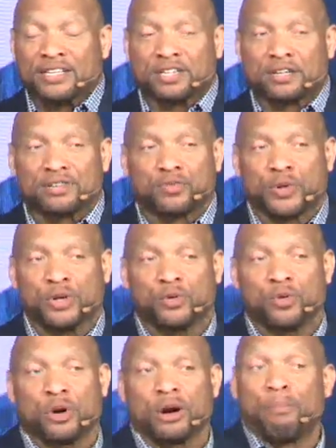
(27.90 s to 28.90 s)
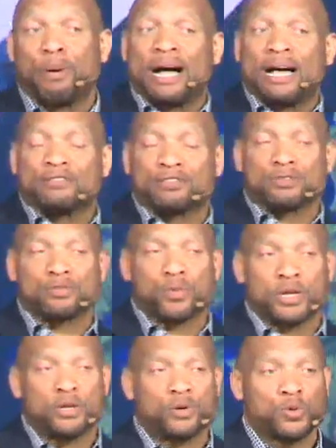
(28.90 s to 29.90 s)
In the Old Testament
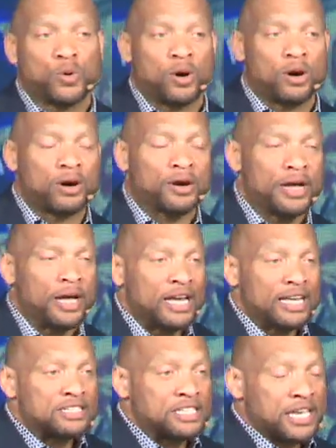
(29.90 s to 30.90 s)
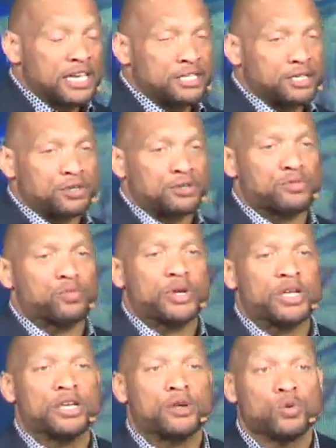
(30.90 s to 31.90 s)
are teachers,
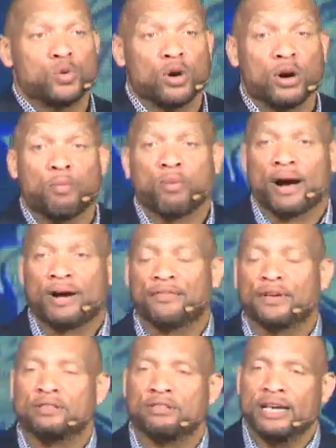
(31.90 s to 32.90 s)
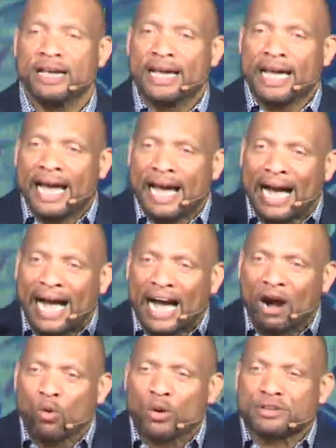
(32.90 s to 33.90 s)
we who are prophets,
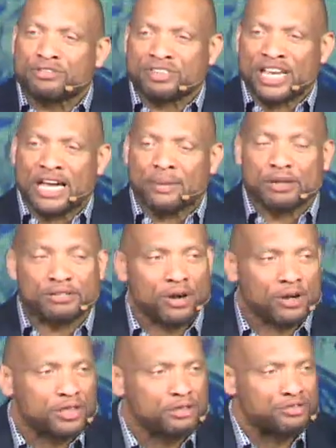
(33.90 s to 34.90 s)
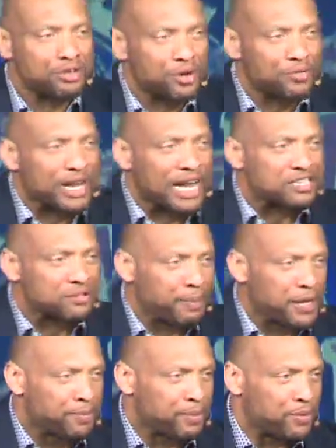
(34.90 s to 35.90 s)
our assignments are to serve God's
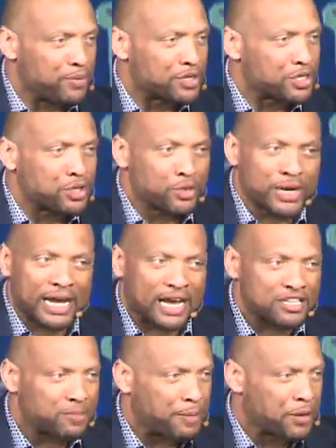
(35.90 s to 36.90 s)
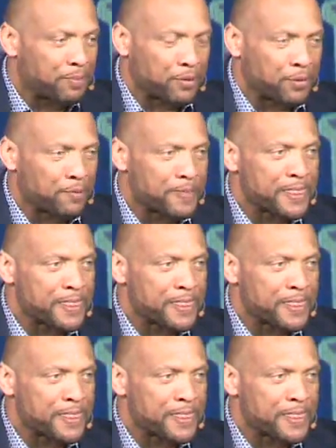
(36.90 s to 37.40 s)
people. You are God's people.